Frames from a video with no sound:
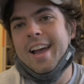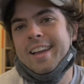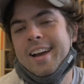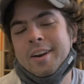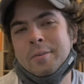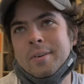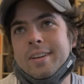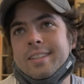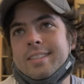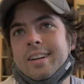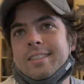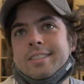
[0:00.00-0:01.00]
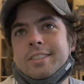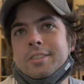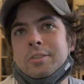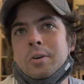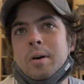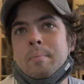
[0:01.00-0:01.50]
kind of wanted to talk to
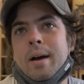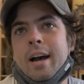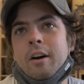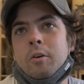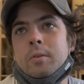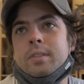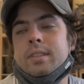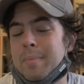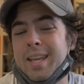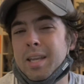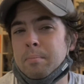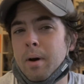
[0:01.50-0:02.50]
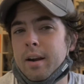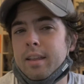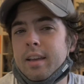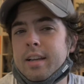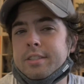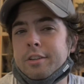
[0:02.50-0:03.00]
you about making
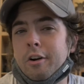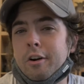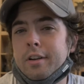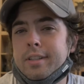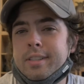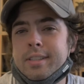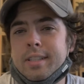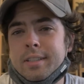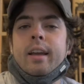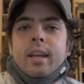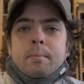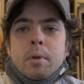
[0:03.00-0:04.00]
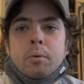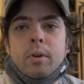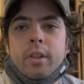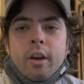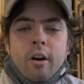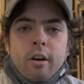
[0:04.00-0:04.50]
money as an artist. It can be
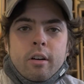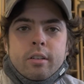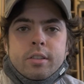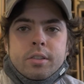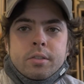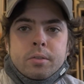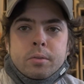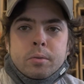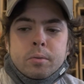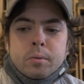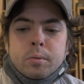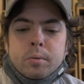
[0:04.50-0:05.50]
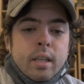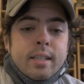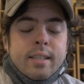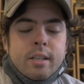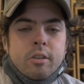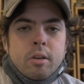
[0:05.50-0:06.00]
really hard to
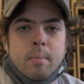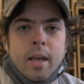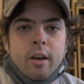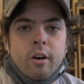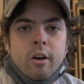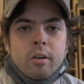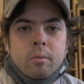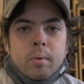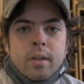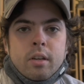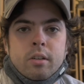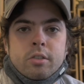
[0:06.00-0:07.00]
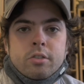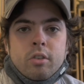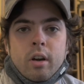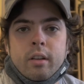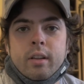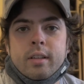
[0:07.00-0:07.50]
continue to make art when you're
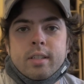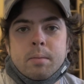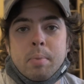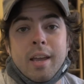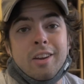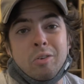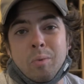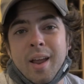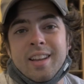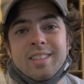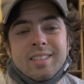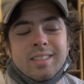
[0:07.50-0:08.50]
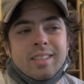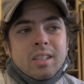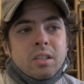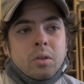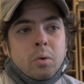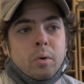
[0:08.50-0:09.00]
struggling to pay your rent
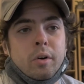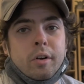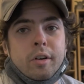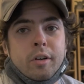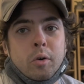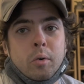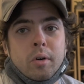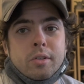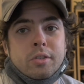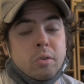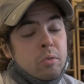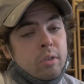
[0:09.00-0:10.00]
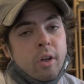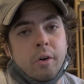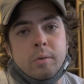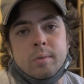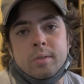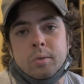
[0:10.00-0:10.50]
or your student
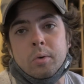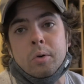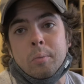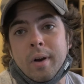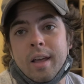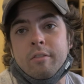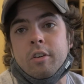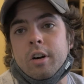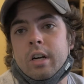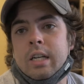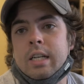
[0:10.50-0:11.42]
loans or whatever.